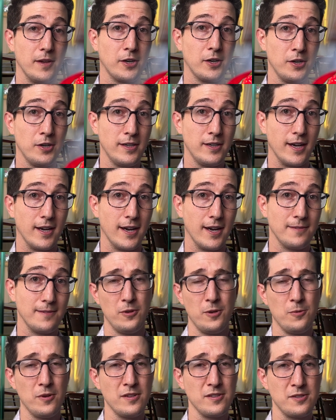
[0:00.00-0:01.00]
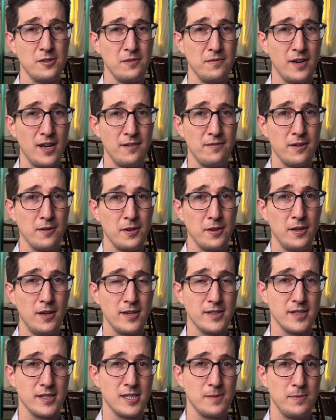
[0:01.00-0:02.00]
a good guy. We wouldn't survive very
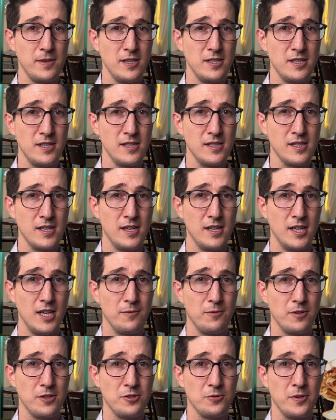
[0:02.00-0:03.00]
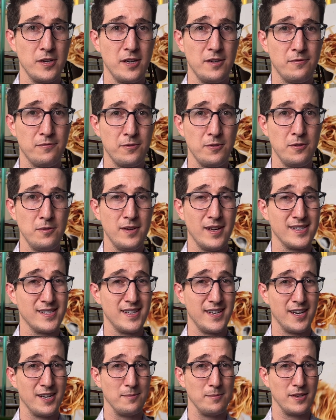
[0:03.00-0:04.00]
long as a species if we treated food as
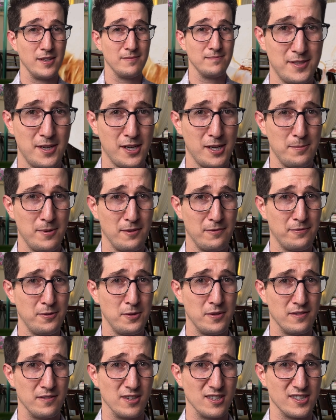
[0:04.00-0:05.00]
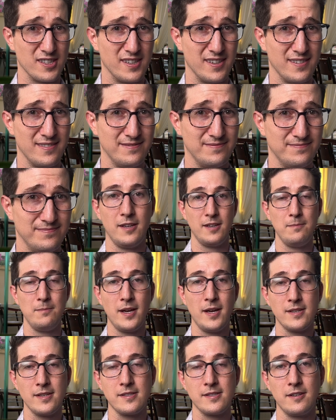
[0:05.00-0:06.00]
the enemy. Talk about food aversion. In
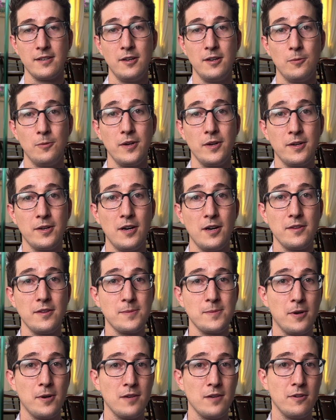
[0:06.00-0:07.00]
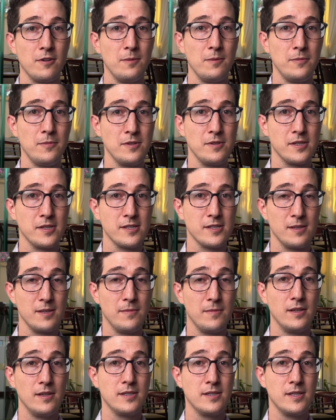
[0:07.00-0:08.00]
medicine, we call this part of our immune system